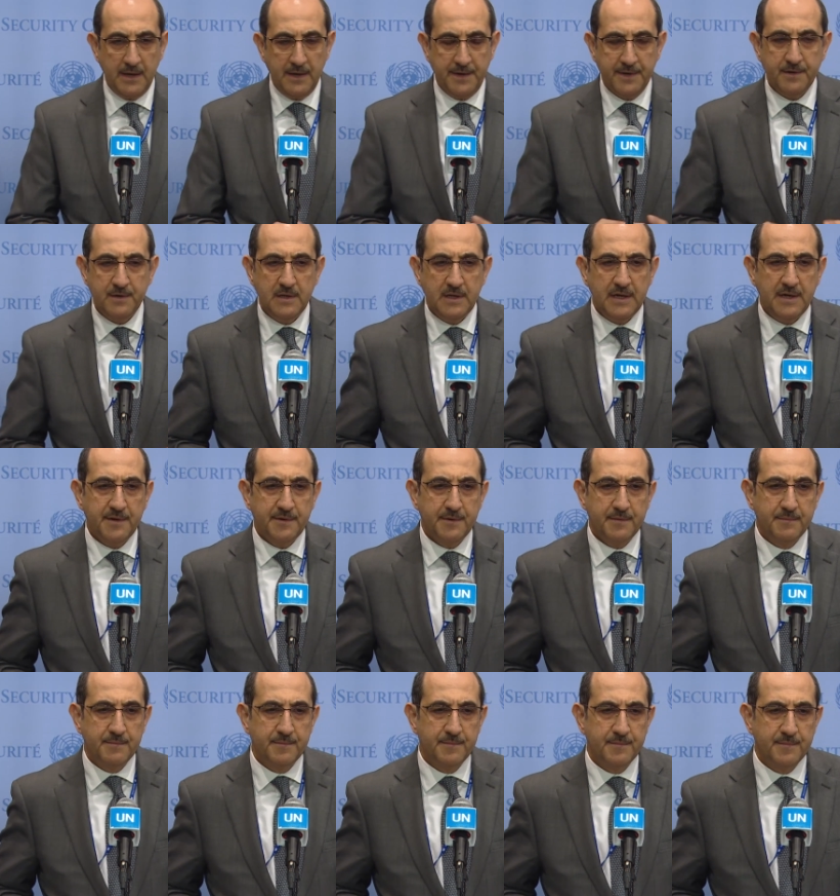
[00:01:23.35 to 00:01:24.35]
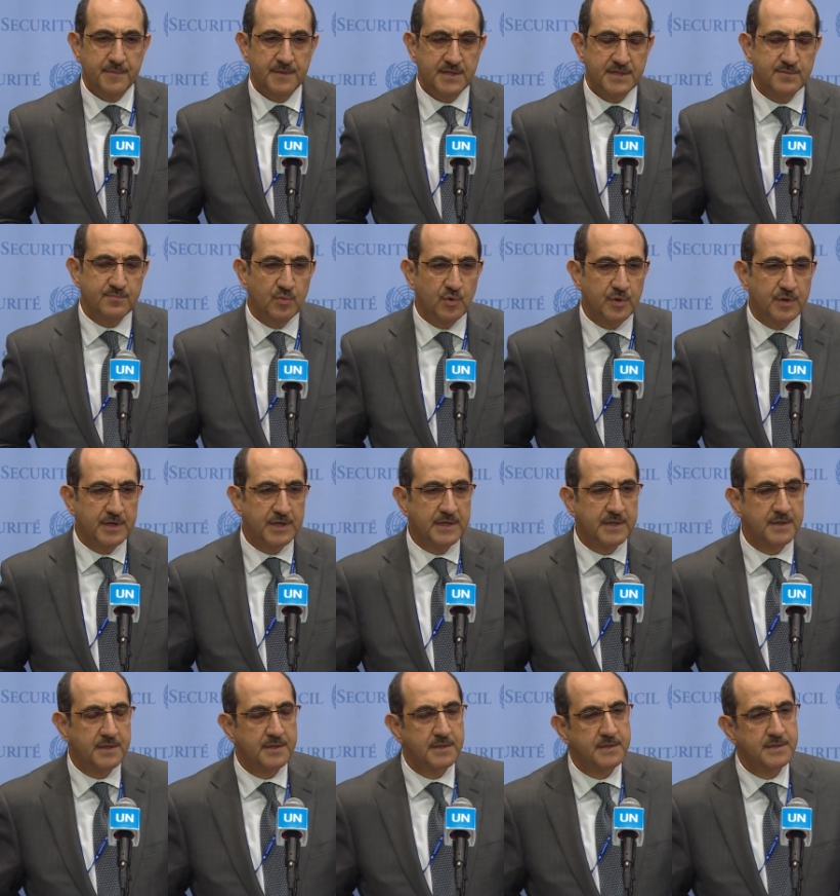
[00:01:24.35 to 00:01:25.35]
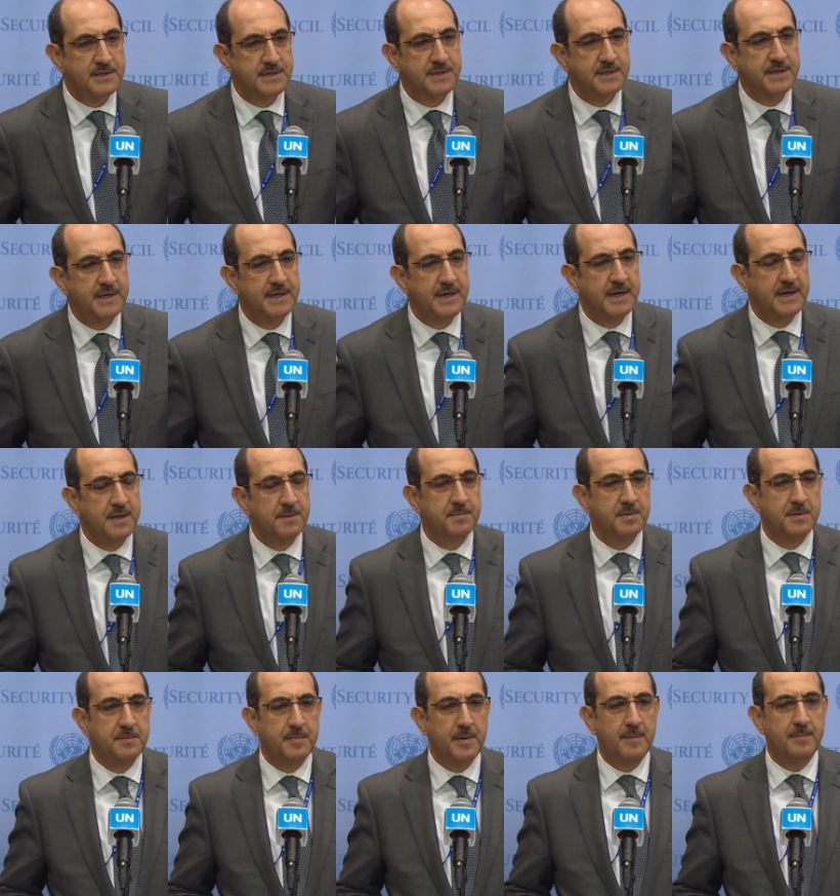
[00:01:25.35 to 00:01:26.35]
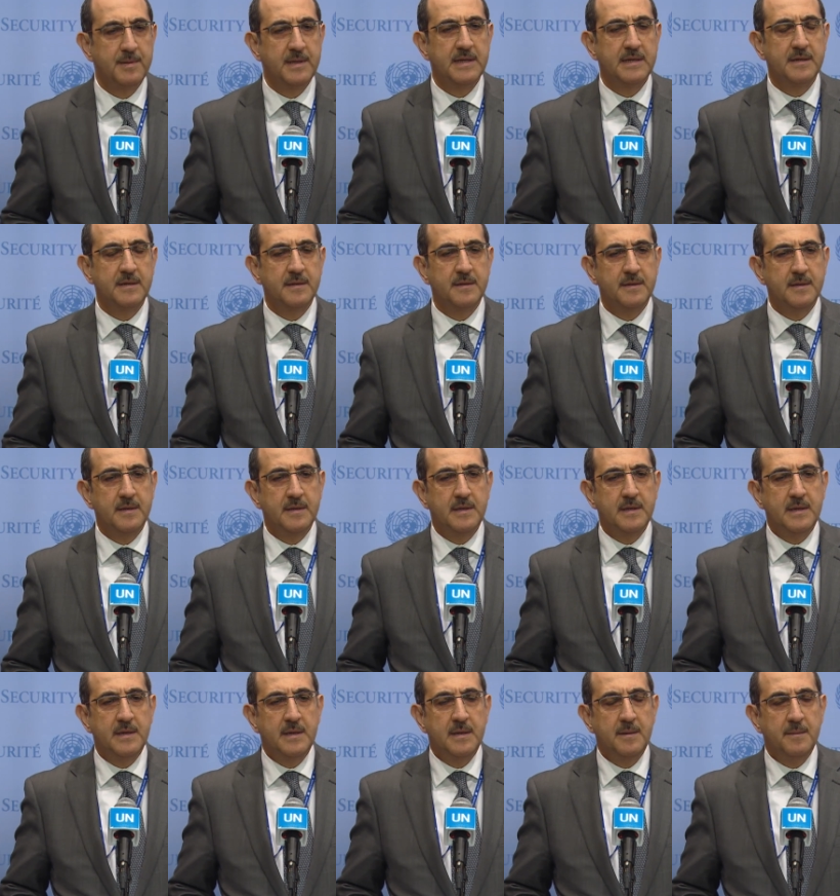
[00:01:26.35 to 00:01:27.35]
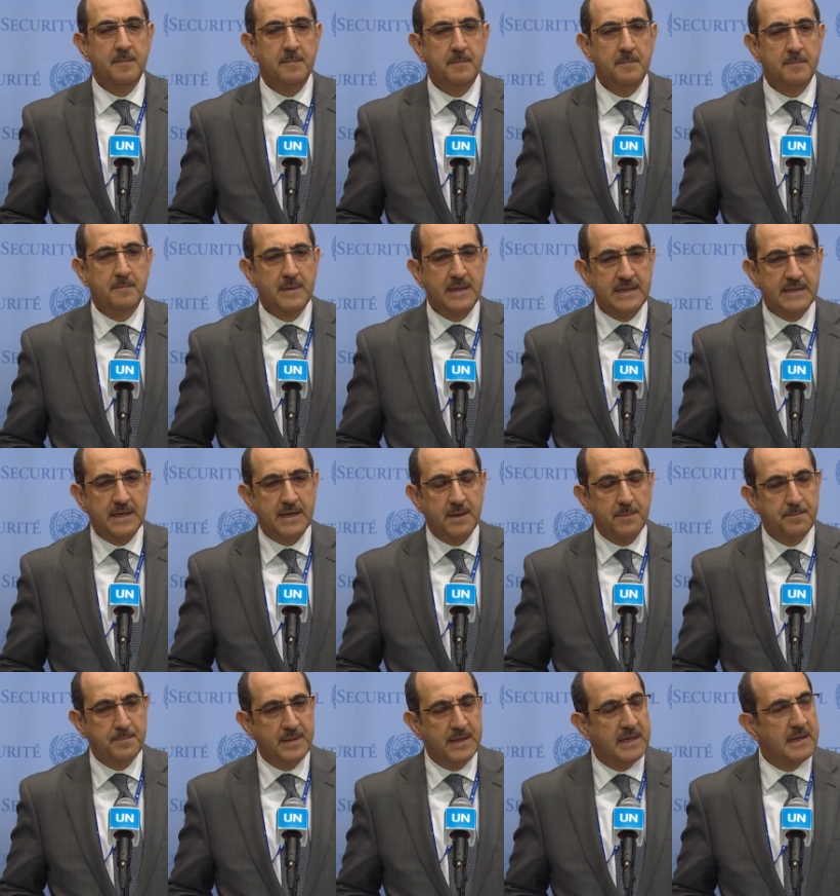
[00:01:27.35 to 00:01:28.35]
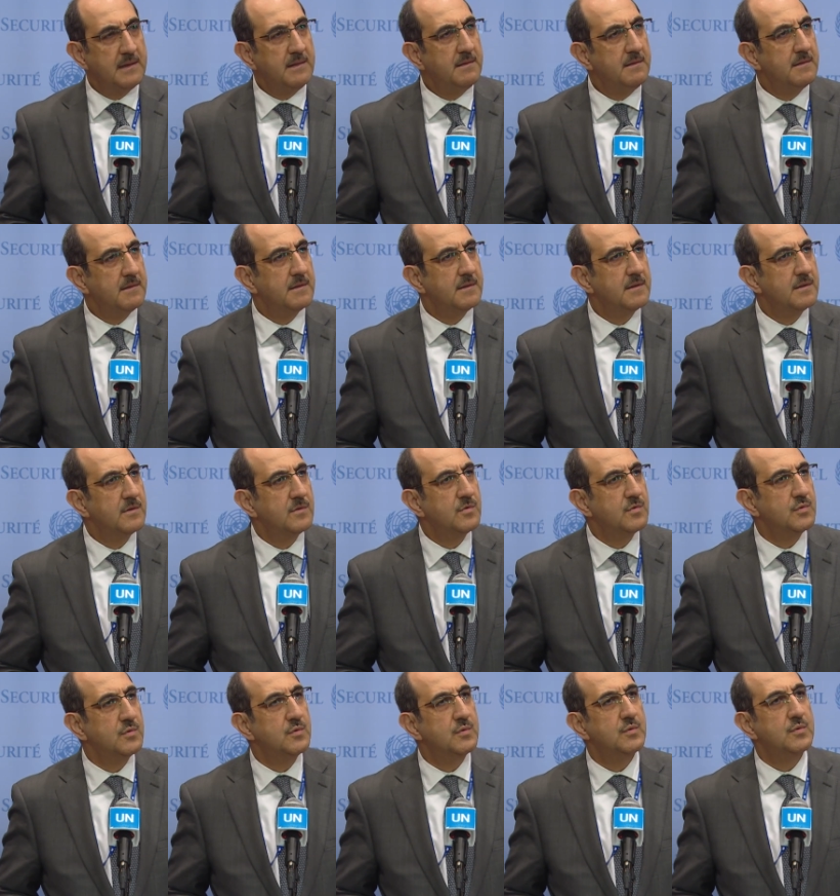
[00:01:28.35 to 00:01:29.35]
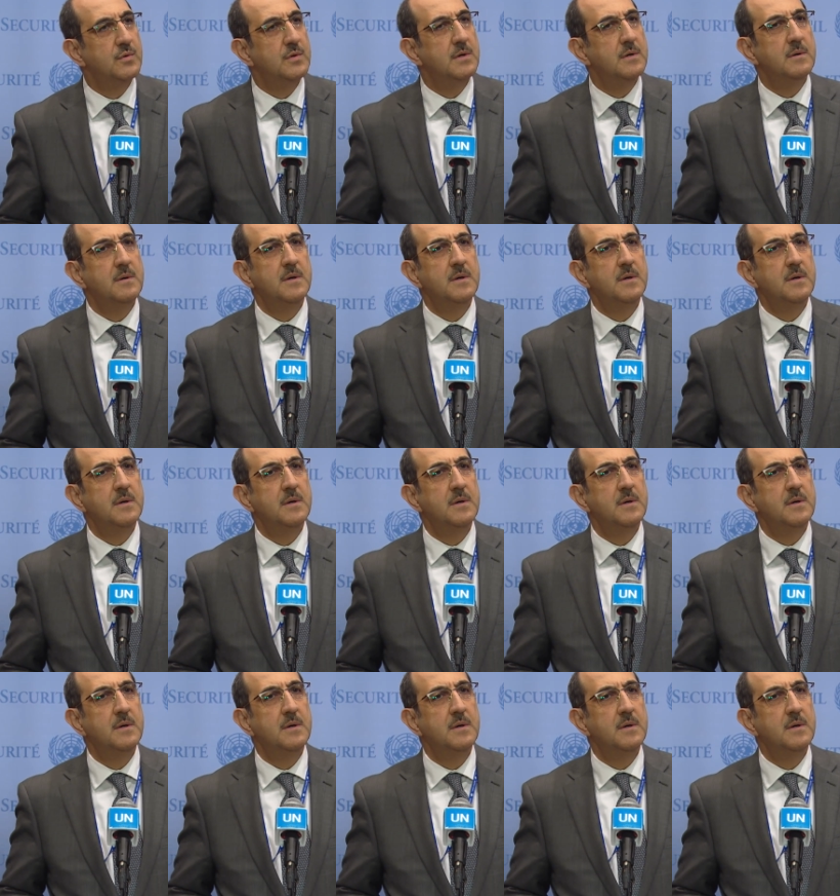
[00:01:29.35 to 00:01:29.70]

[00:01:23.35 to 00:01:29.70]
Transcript: Earlier this morning, Syrian Arab Republic made an appeal to